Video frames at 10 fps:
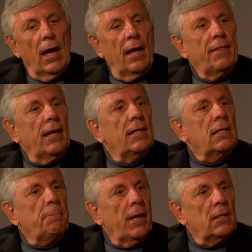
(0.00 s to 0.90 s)
I think it
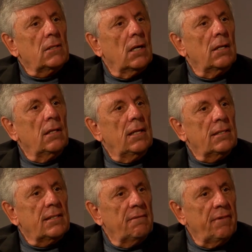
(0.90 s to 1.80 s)
depends on the
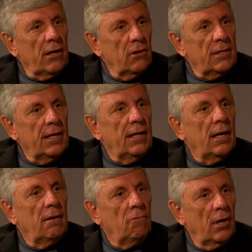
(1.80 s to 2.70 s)
severity
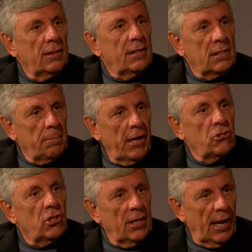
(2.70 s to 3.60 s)
of what this
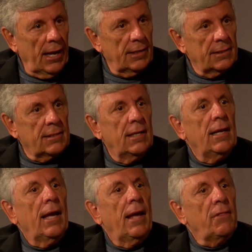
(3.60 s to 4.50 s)
patient has
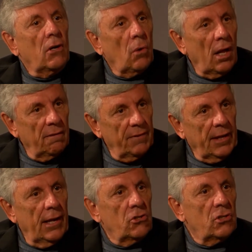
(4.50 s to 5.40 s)
and the
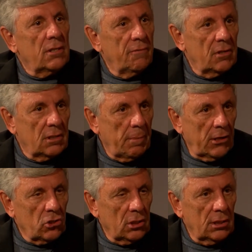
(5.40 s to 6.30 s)
qualifications of the
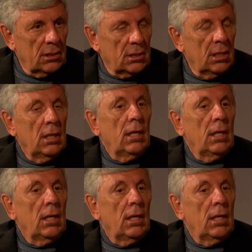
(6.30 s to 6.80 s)
specialist.